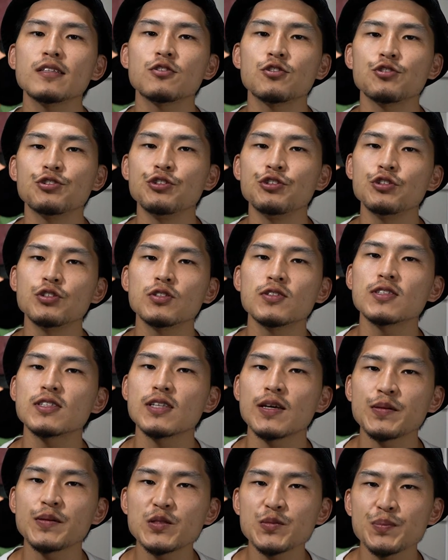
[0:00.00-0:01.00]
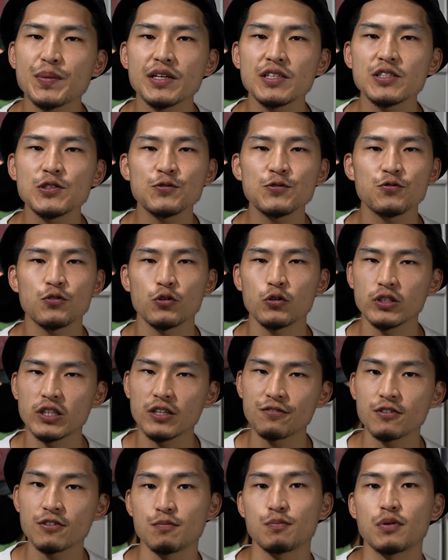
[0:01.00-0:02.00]
to use the same space for
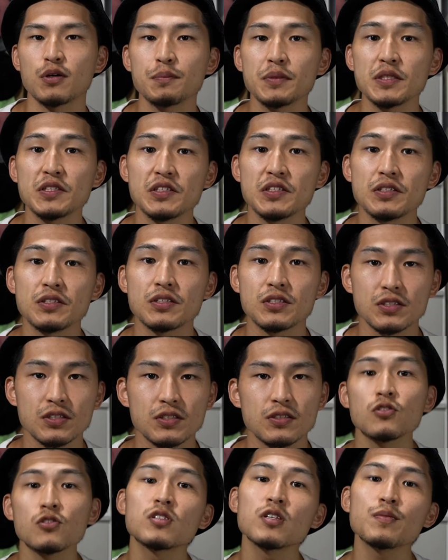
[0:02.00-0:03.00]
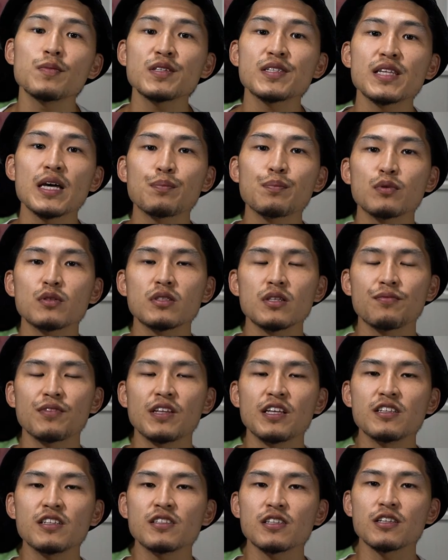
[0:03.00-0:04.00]
different purposes. So some examples of
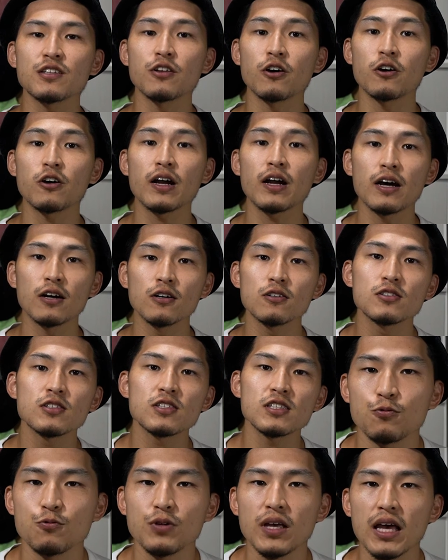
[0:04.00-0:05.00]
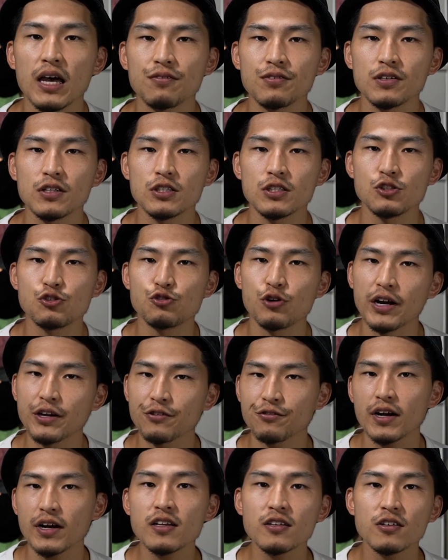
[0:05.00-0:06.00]
these in our house. We have a drying
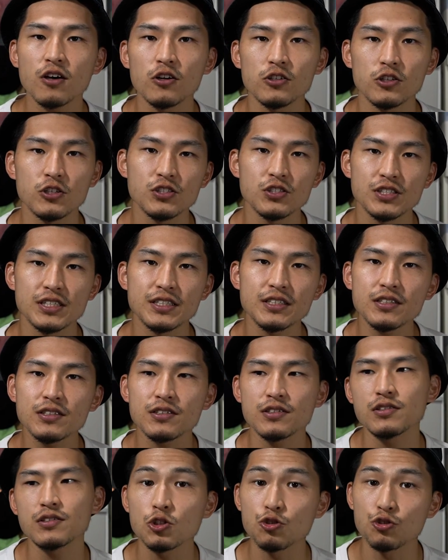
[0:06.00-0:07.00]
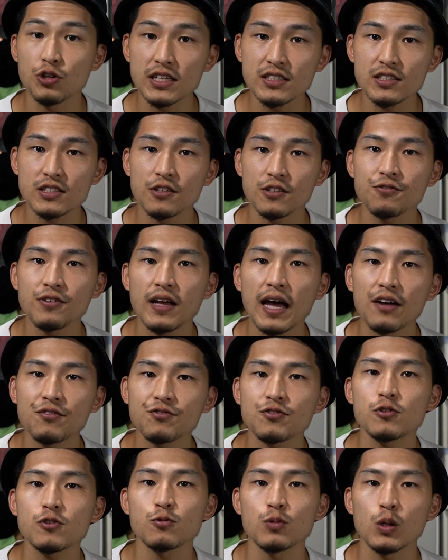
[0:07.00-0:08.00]
rack on our sink to dry stuff
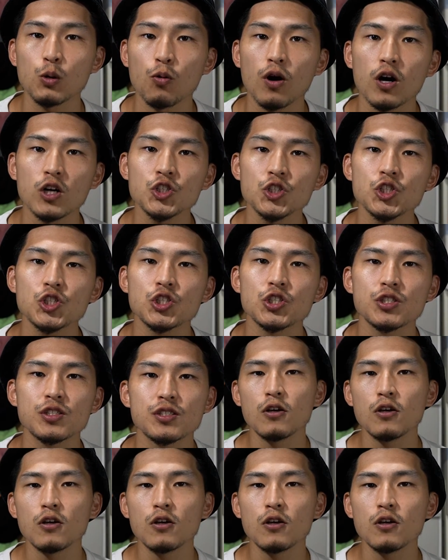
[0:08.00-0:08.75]
after we wash.